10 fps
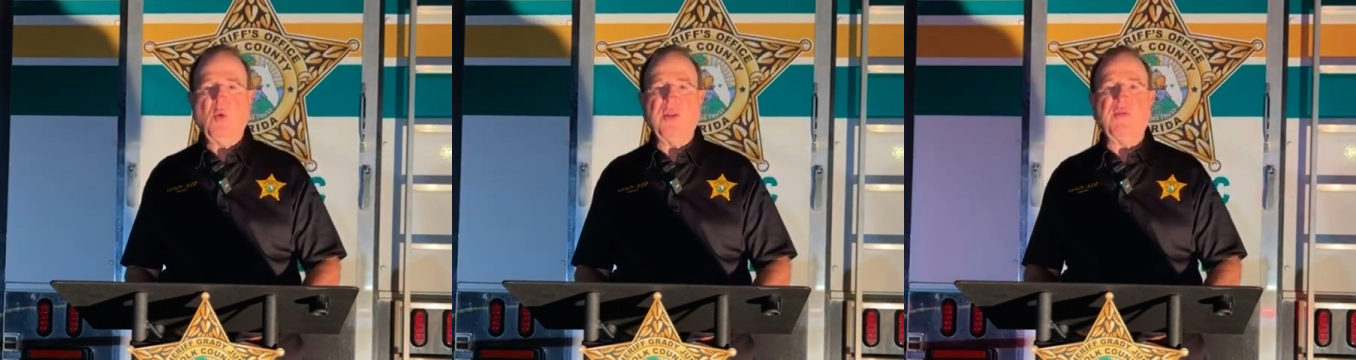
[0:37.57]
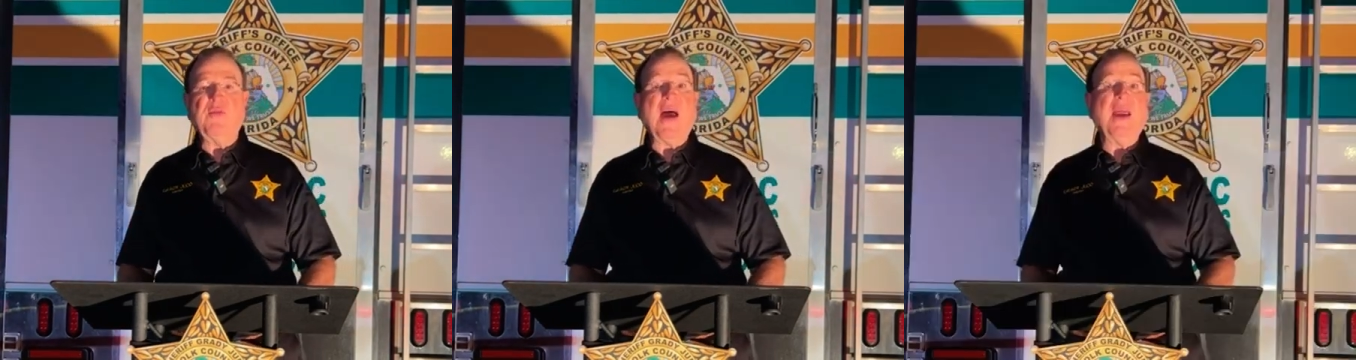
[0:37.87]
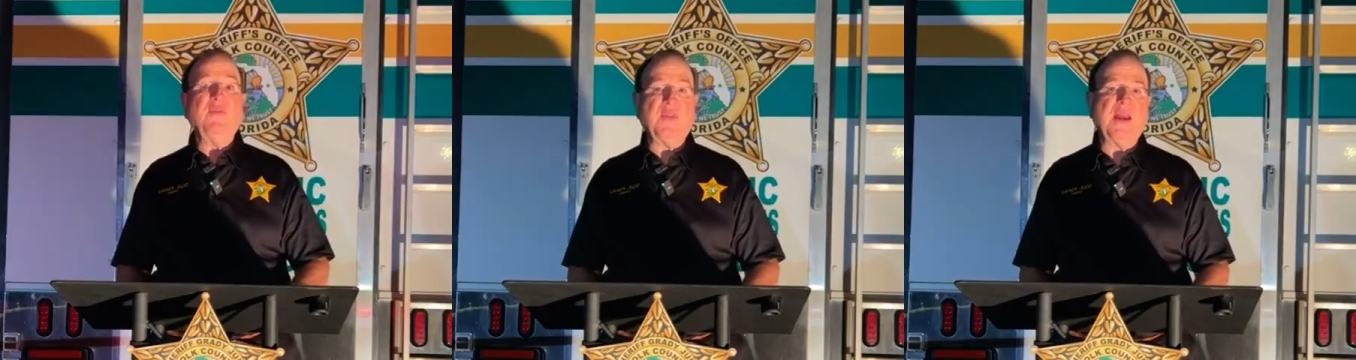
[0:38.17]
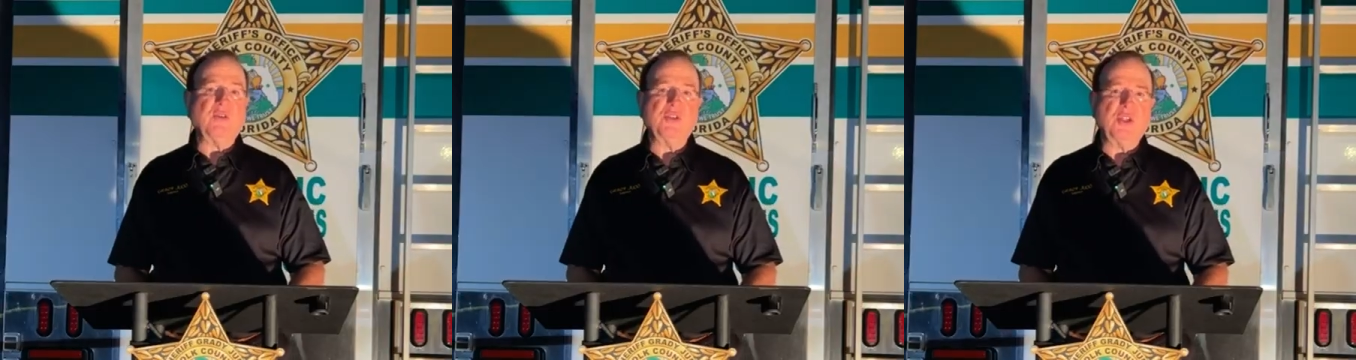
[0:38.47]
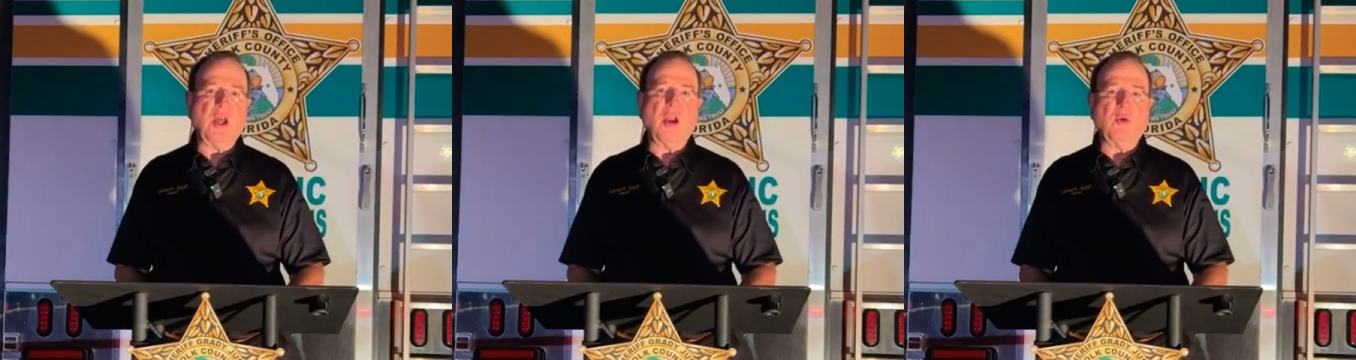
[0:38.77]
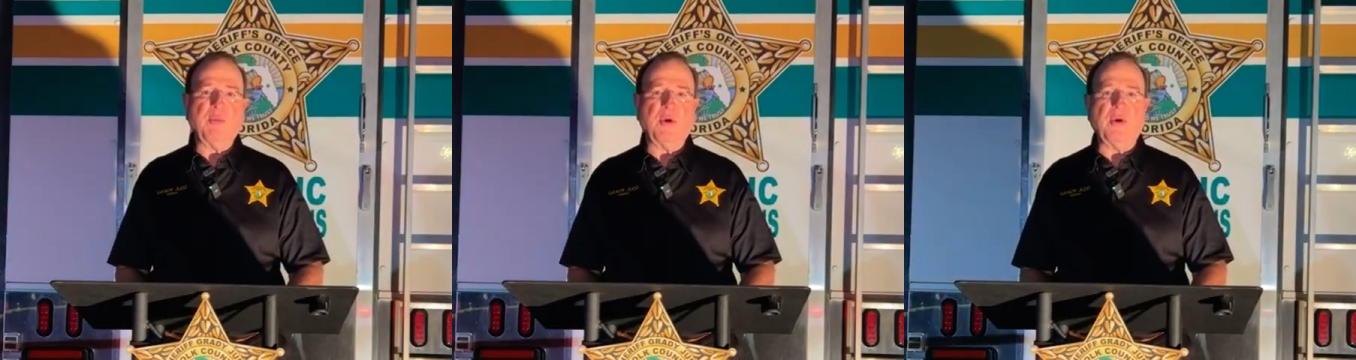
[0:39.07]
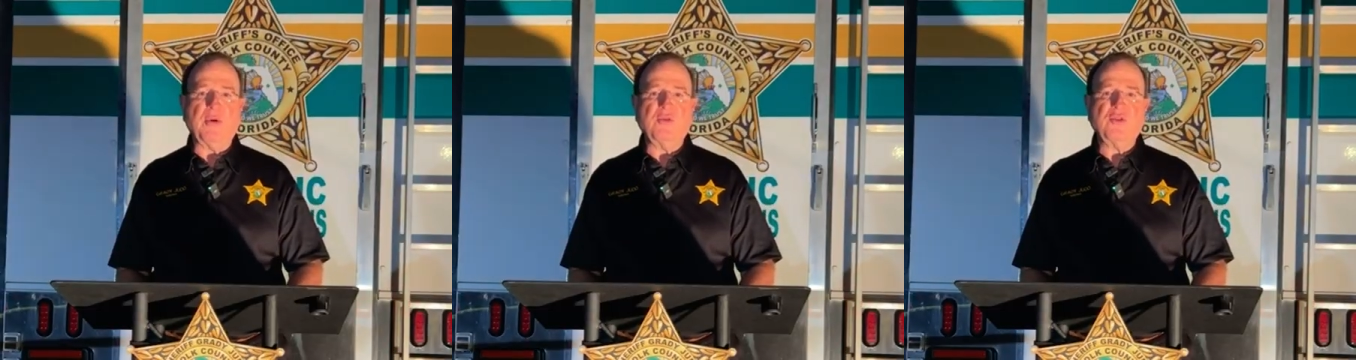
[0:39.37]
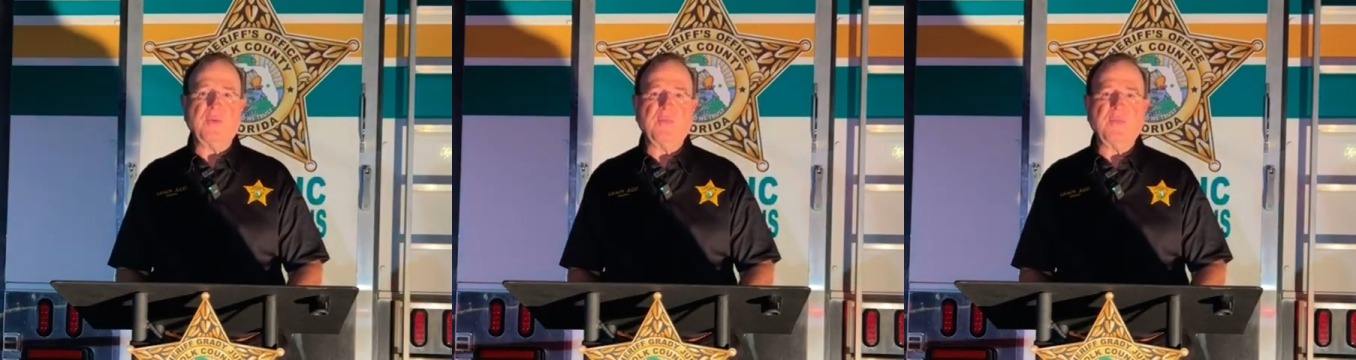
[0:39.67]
with a $5,000 purge.